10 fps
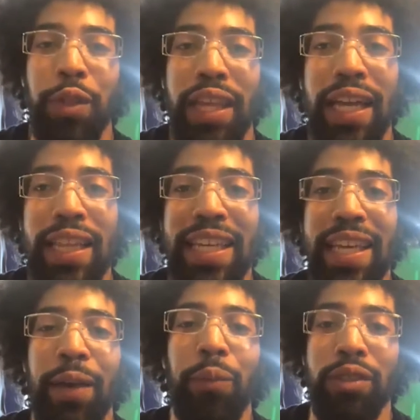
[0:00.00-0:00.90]
that the
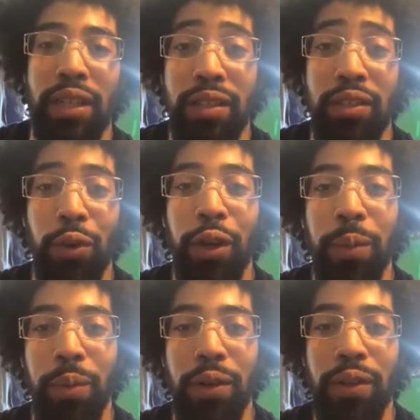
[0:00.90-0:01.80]
game was
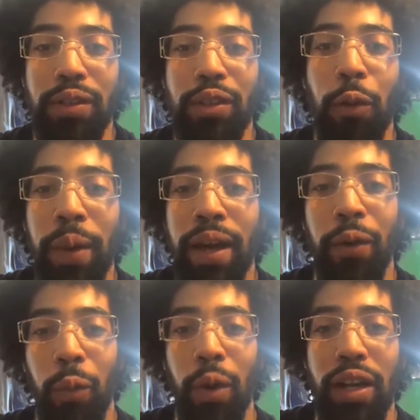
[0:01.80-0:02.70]
enjoyable no matter
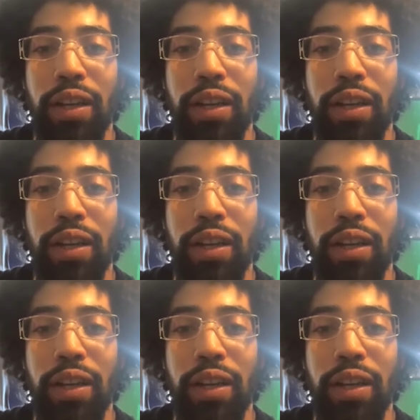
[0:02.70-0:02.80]
what,